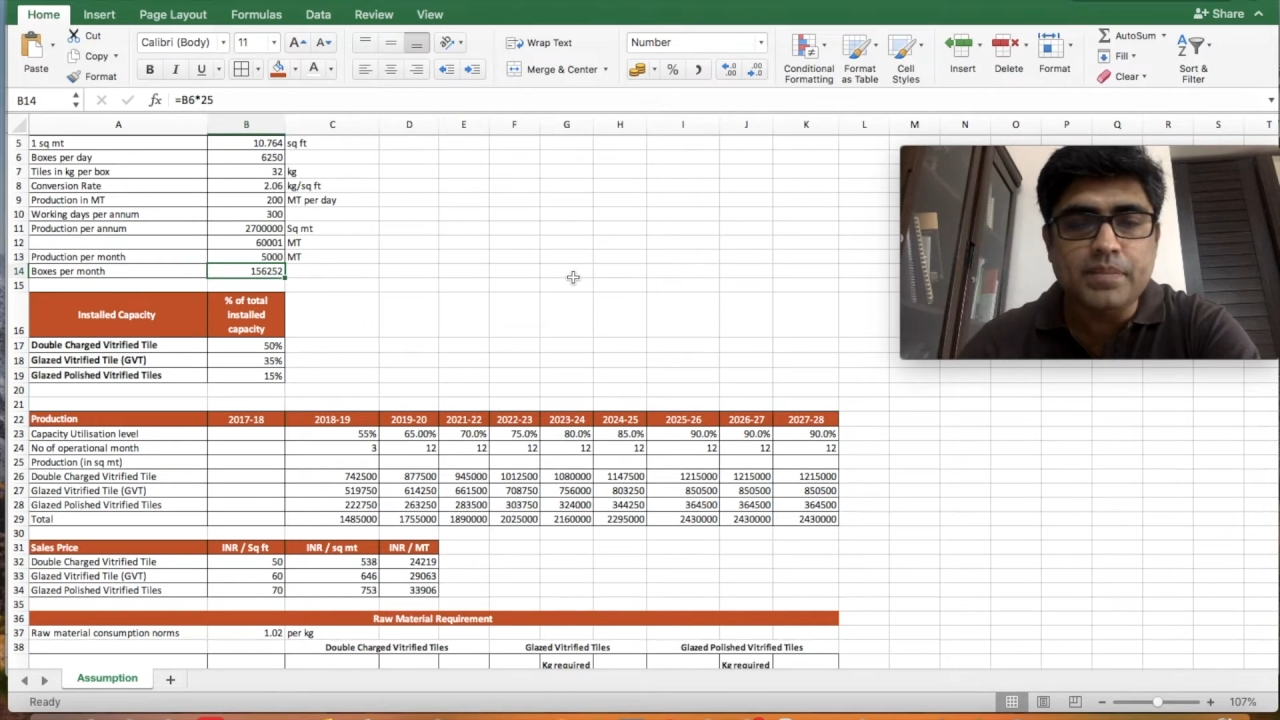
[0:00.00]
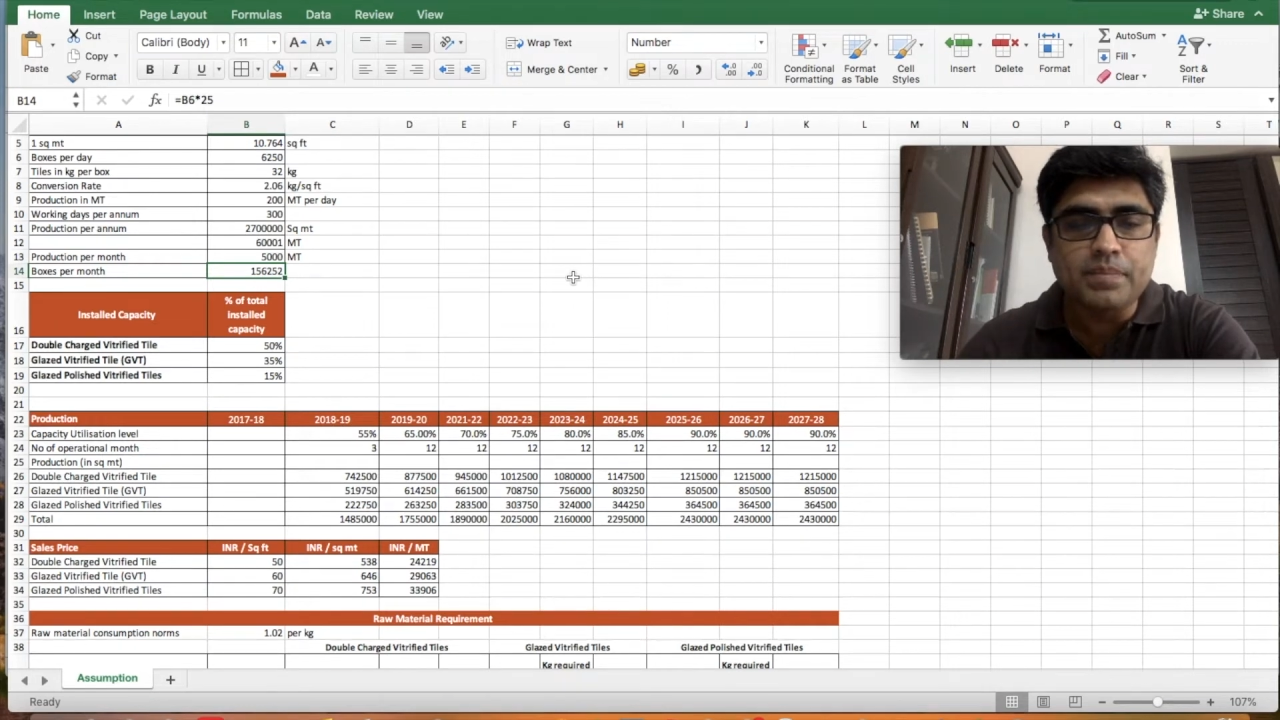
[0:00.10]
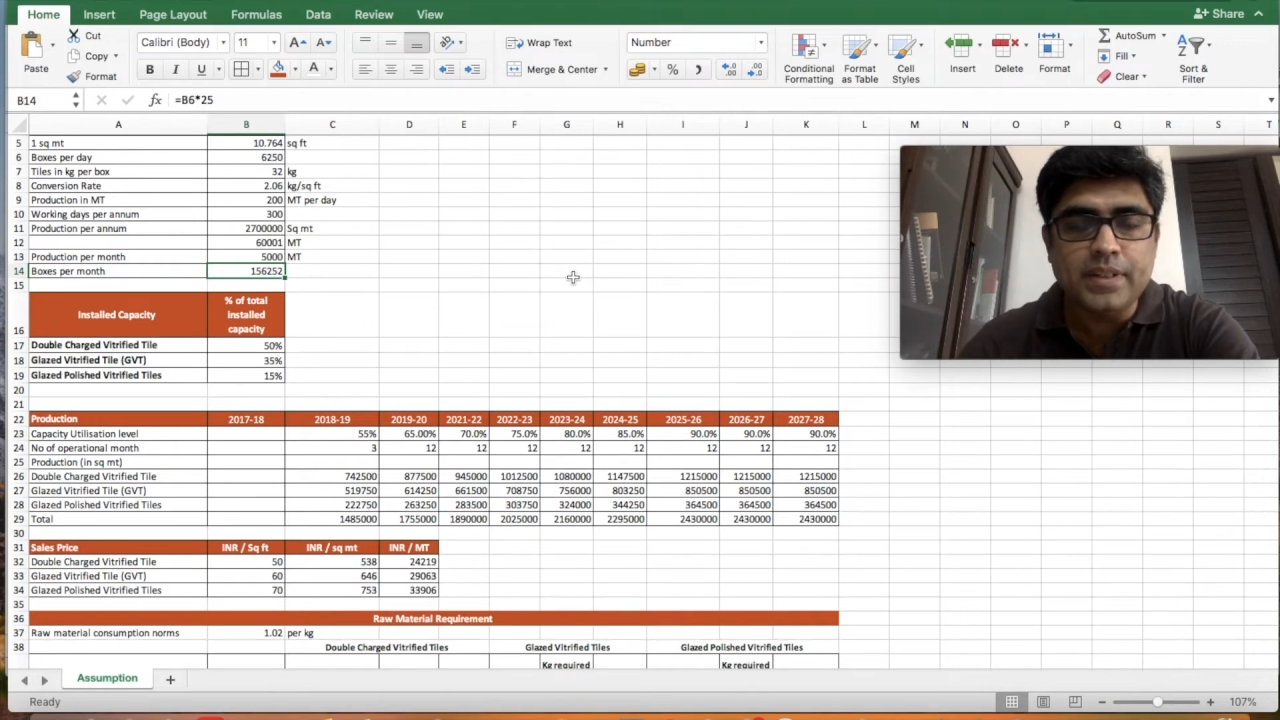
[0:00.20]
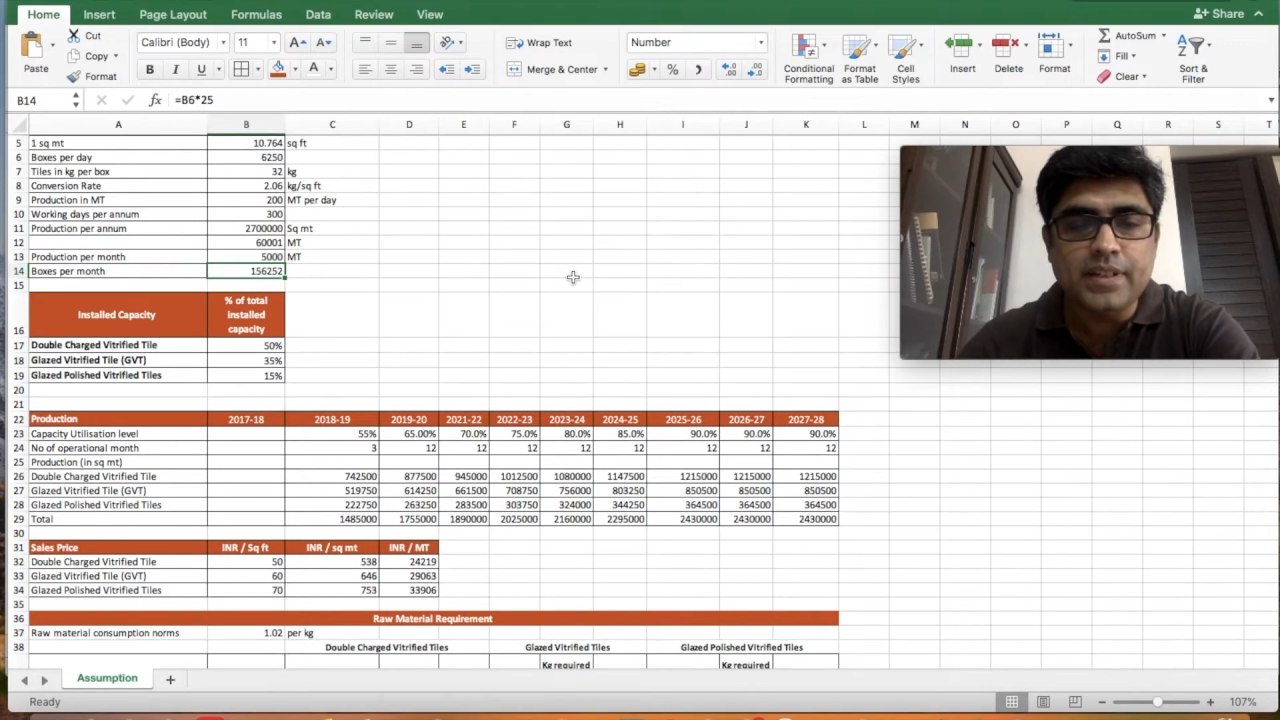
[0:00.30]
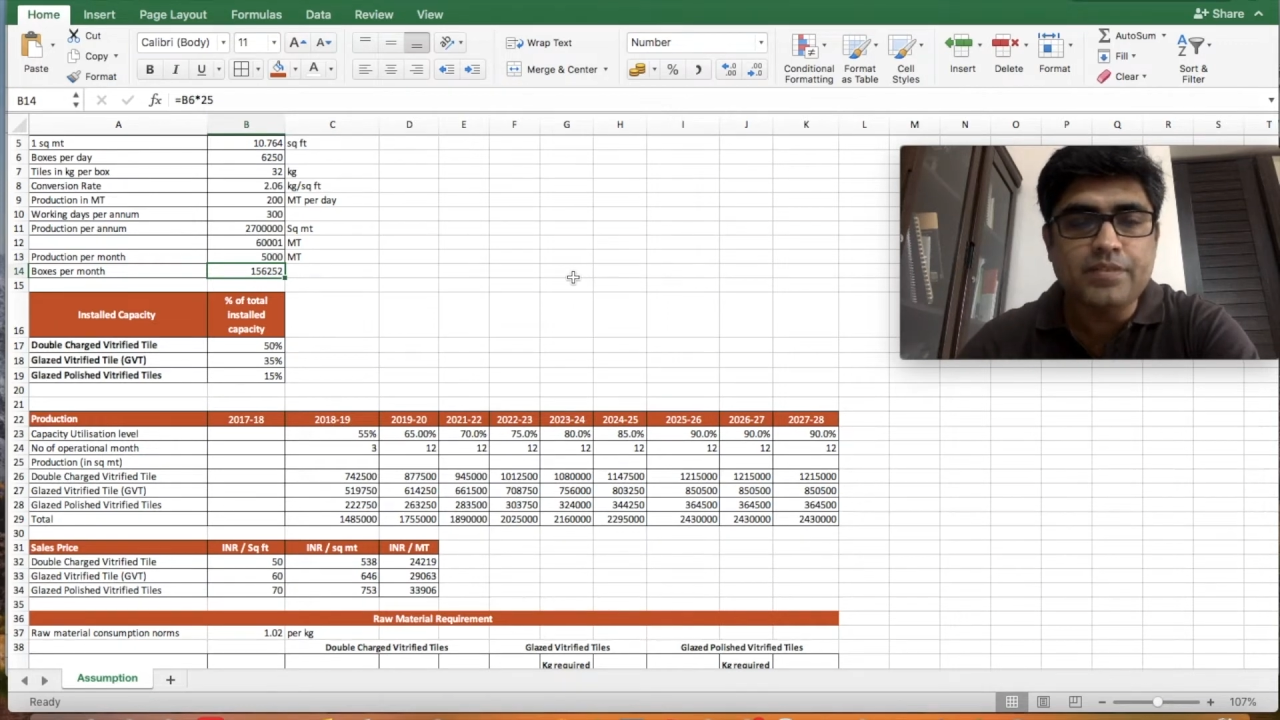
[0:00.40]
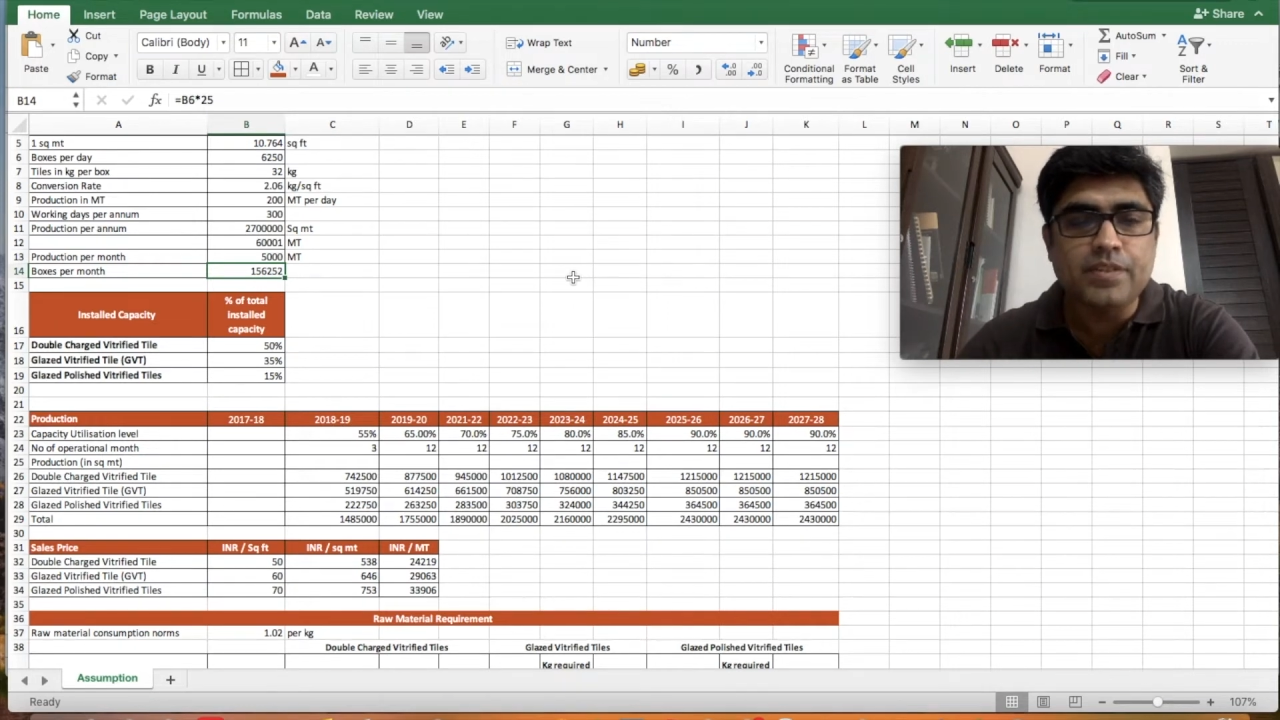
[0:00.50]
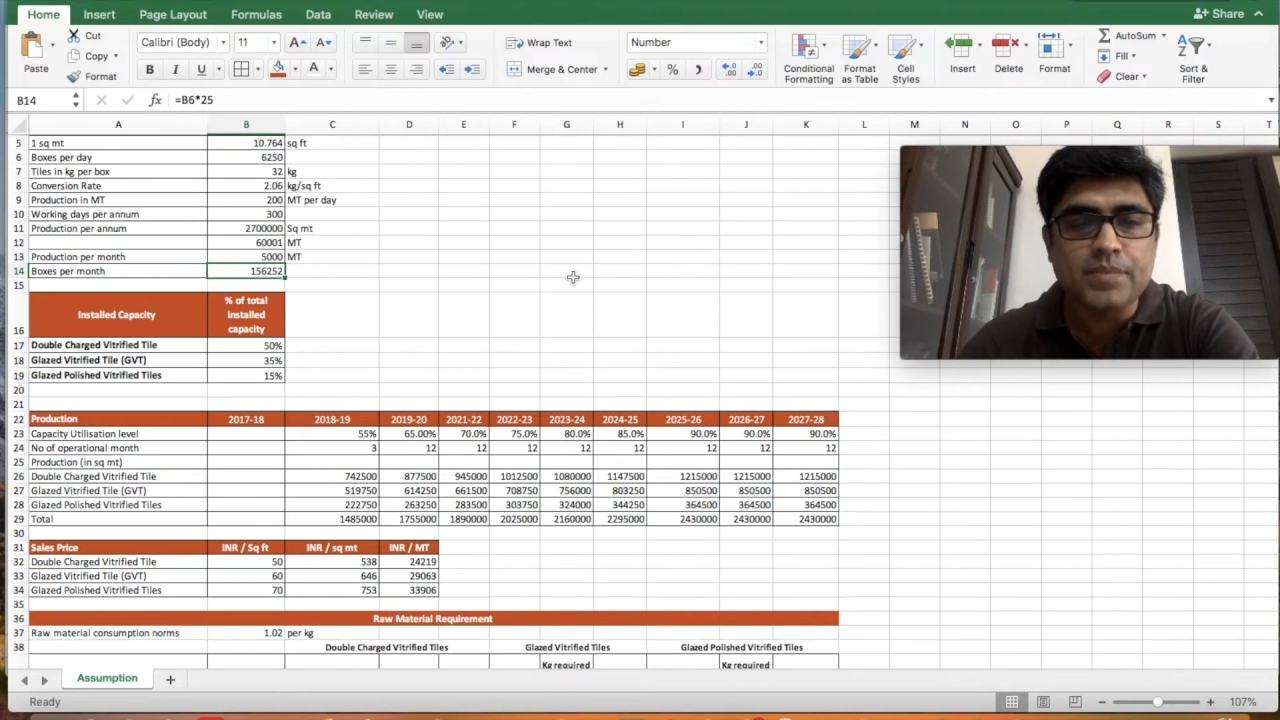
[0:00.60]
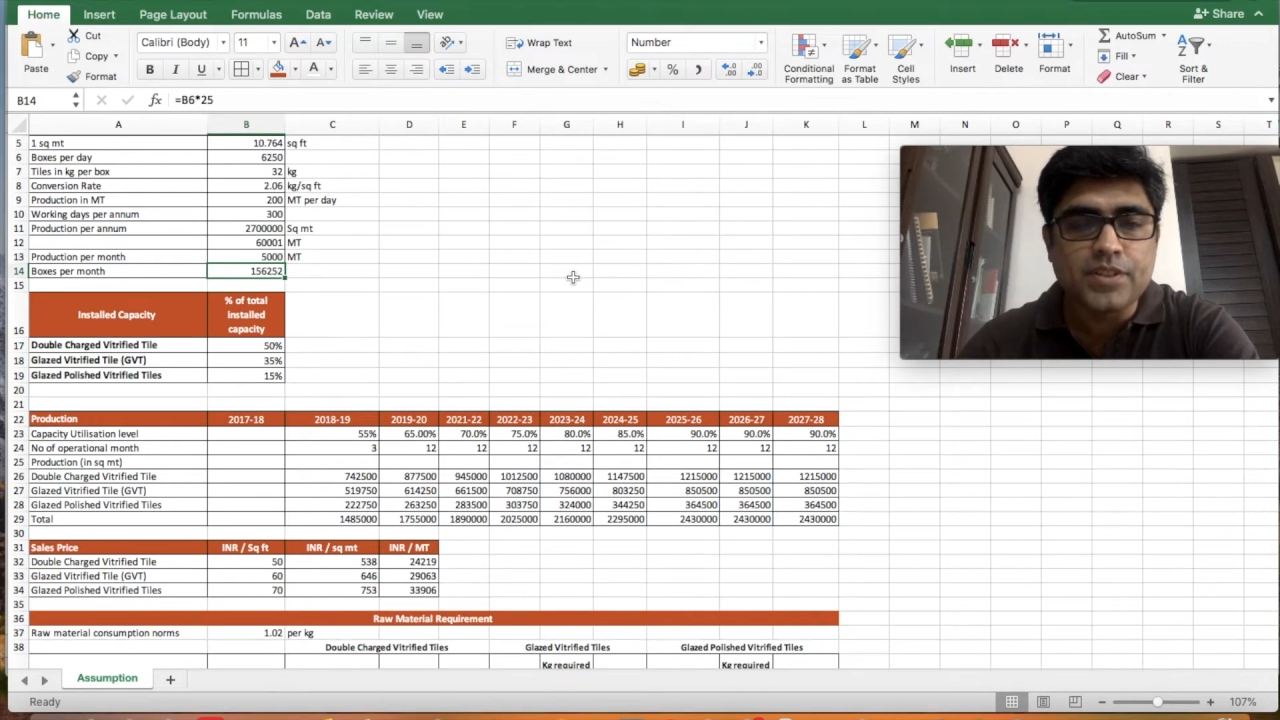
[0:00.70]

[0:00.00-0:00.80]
built from